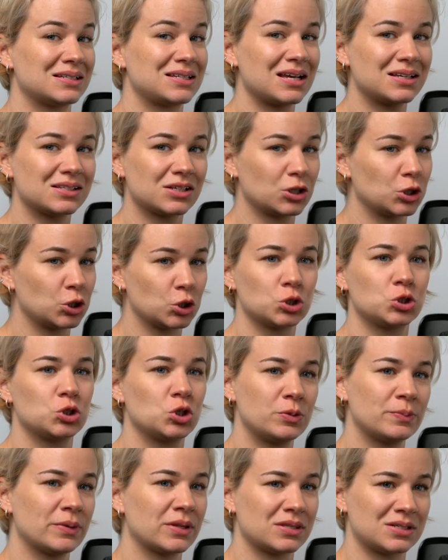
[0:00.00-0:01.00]
like a good 2
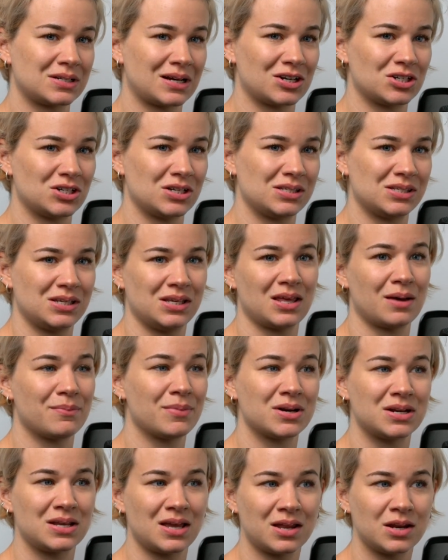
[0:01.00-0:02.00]
months to actually see that
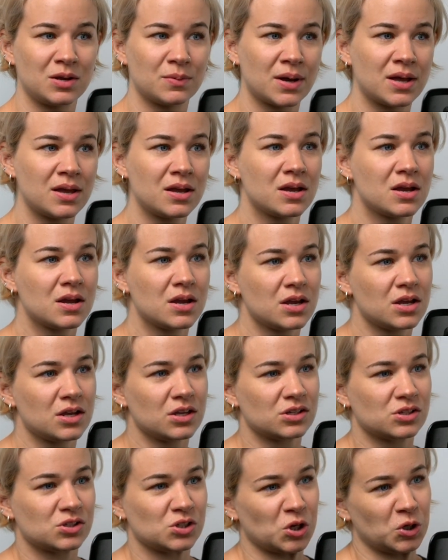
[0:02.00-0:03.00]
money anyway.
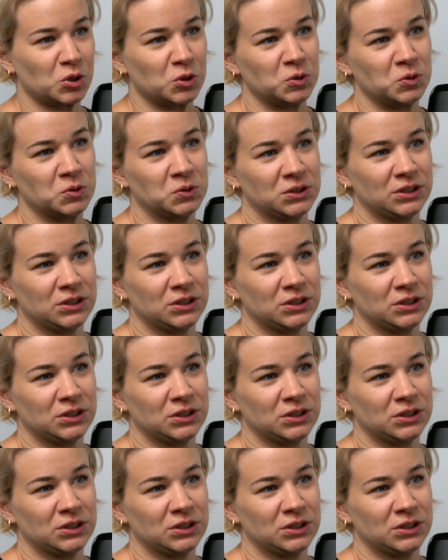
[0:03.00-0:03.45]
So